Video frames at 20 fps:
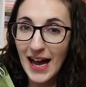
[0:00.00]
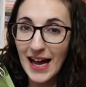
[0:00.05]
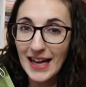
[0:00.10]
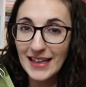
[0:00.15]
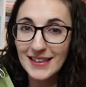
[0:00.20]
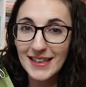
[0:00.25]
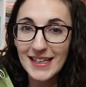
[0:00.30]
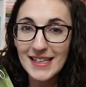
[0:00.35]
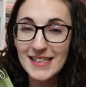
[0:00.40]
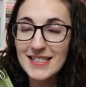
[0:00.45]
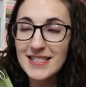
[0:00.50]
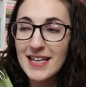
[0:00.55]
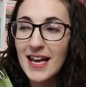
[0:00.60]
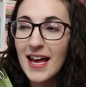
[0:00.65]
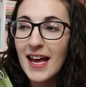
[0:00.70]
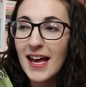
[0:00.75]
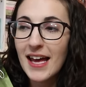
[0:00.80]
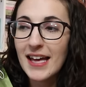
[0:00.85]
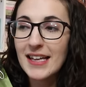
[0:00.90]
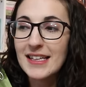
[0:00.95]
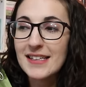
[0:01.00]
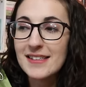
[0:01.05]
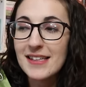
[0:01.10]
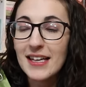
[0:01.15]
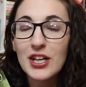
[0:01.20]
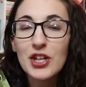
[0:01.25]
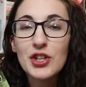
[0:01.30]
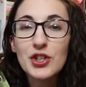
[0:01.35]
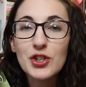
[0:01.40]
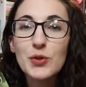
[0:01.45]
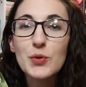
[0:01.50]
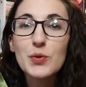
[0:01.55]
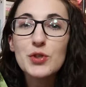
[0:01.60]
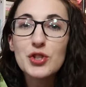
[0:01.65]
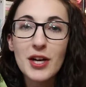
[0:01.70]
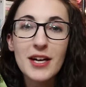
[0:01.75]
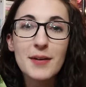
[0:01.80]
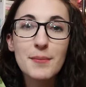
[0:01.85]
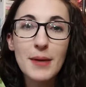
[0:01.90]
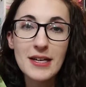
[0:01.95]
island. And he's like, can you
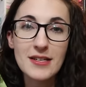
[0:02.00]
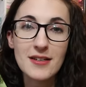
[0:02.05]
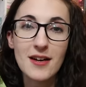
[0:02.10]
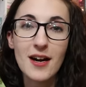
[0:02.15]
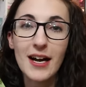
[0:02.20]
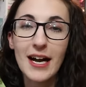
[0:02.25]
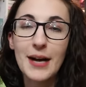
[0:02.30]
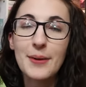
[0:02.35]
train my dog?